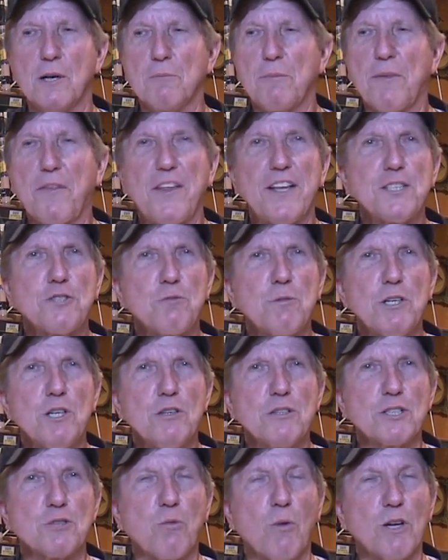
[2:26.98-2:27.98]
But this
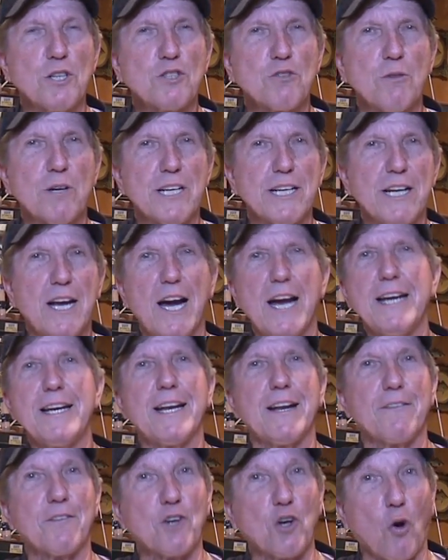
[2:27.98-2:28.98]
reel is $129,
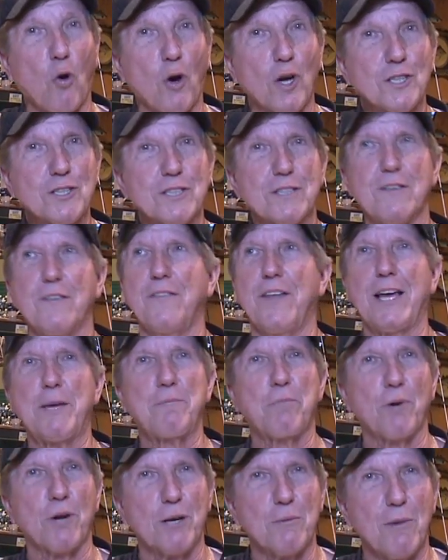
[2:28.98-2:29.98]
and of course, they
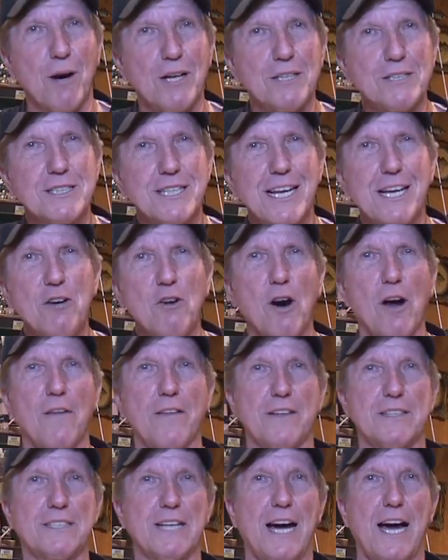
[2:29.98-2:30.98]
put them on sale all
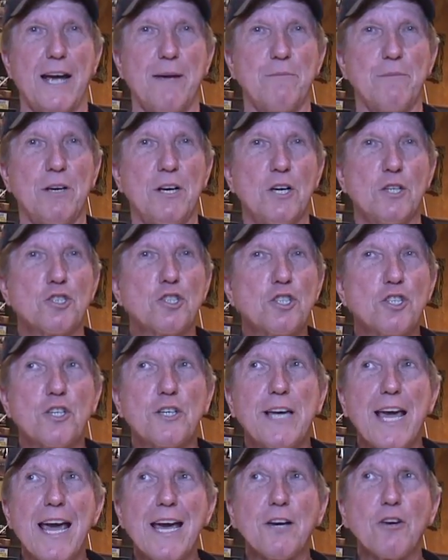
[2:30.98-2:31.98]
the time. So you
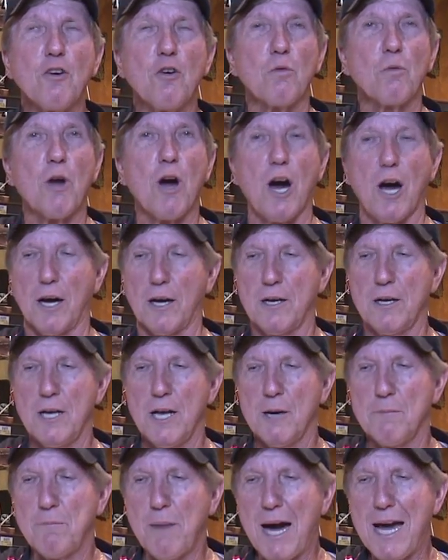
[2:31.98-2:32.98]
can't go wrong.
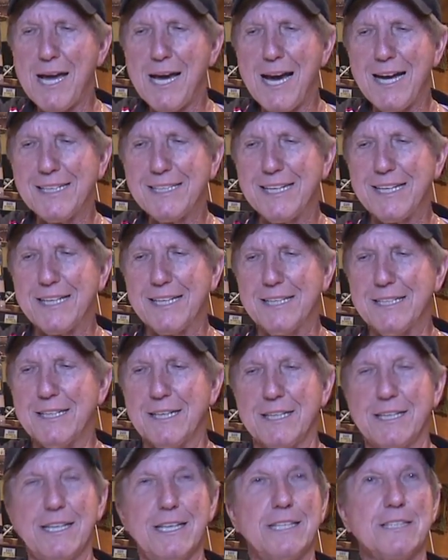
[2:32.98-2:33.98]
My idea
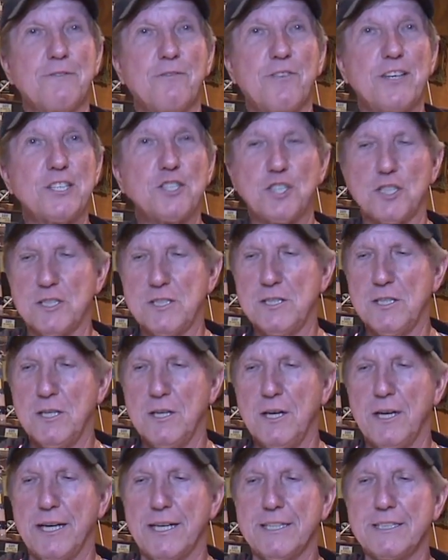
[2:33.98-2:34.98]
is fishing
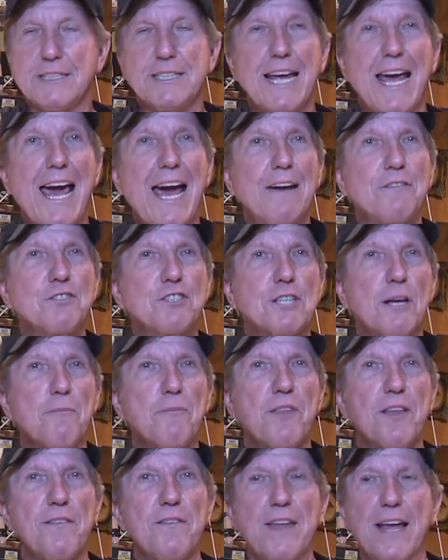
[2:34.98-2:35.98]
is to have
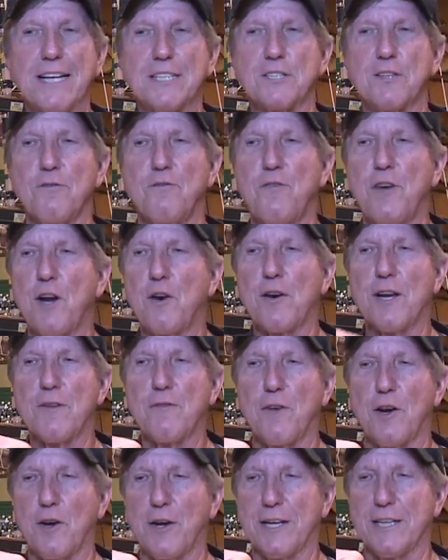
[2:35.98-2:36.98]
something that's very,
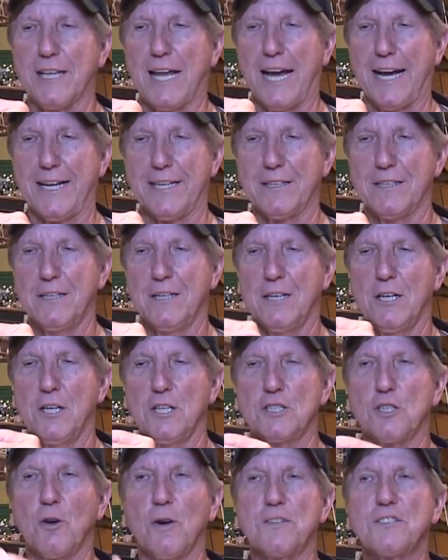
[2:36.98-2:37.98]
very light.
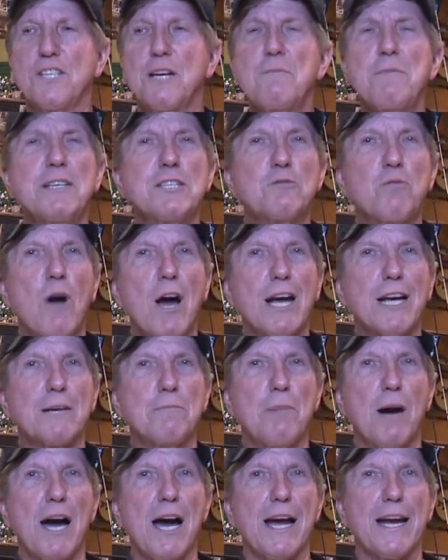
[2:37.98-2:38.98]
So if somebody's
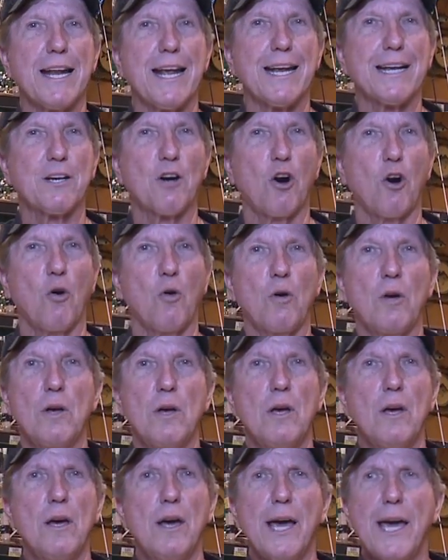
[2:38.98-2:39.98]
walking by and I go,
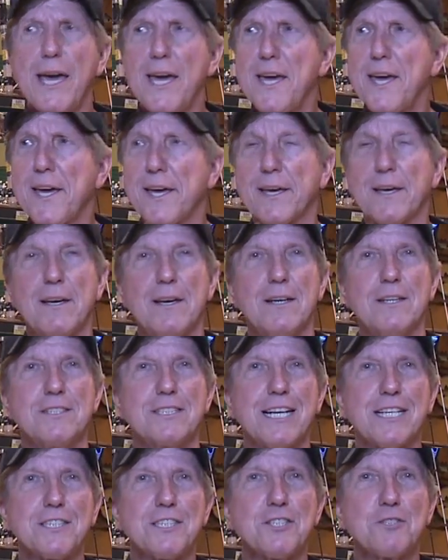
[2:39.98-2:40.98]
hey,
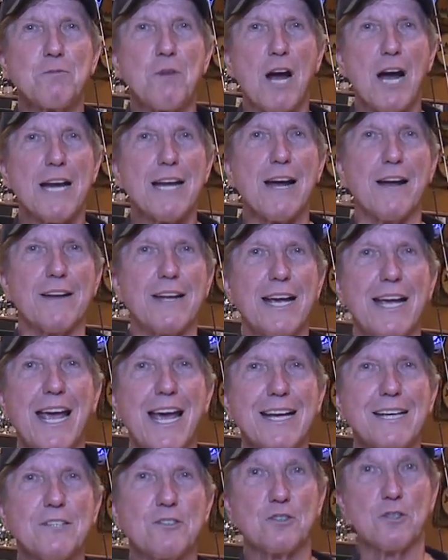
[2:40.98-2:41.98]
check this rod out, and I
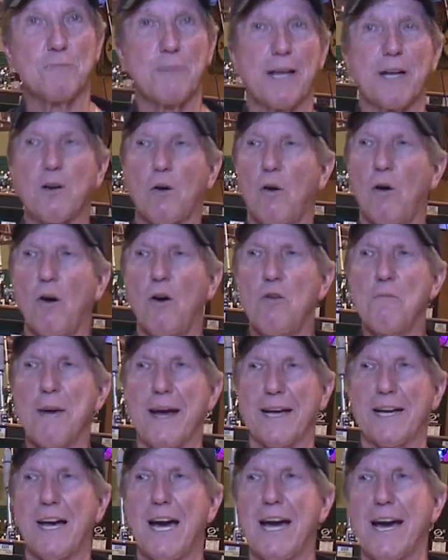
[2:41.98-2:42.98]
hand it to them, they go, oh
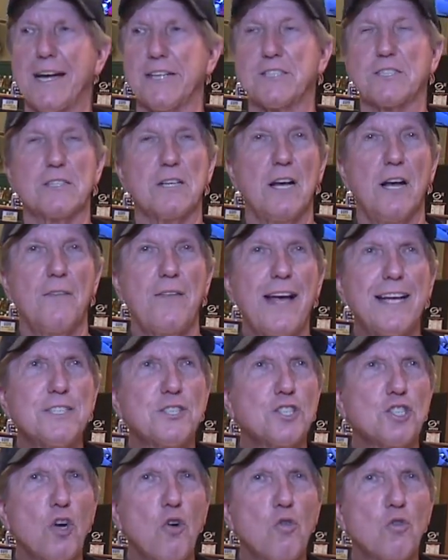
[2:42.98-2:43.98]
my gosh, that's
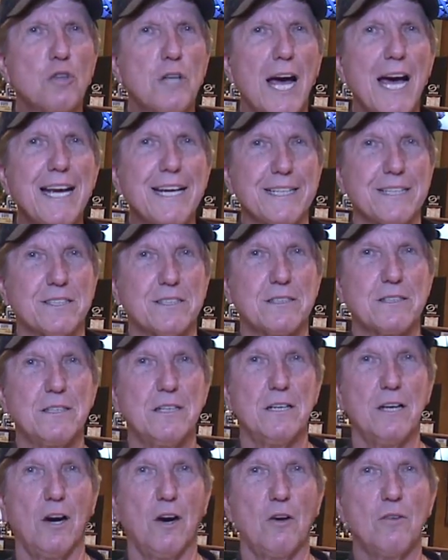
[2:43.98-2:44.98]
so light,
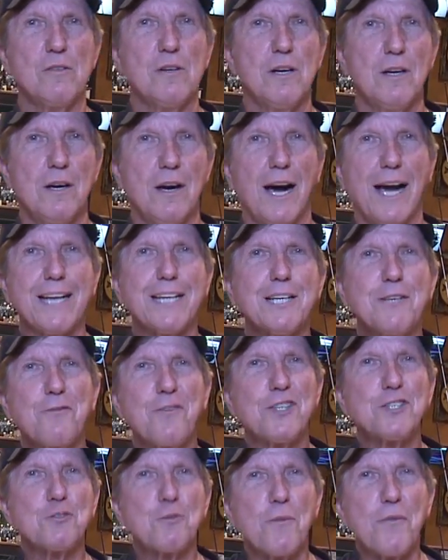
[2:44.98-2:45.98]
you know? I could
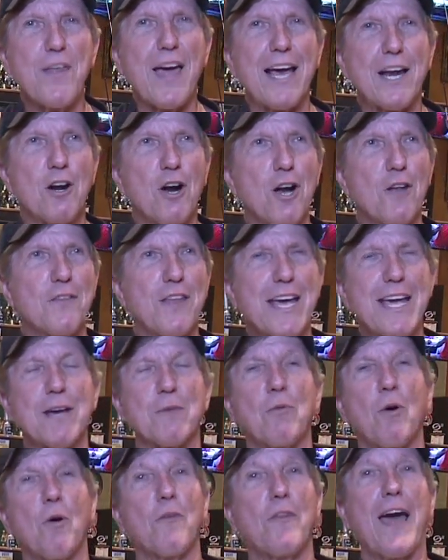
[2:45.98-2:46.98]
fish with that all day.
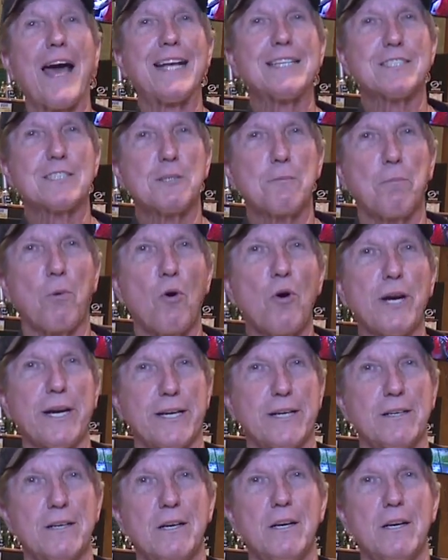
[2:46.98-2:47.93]
Well, that's the point.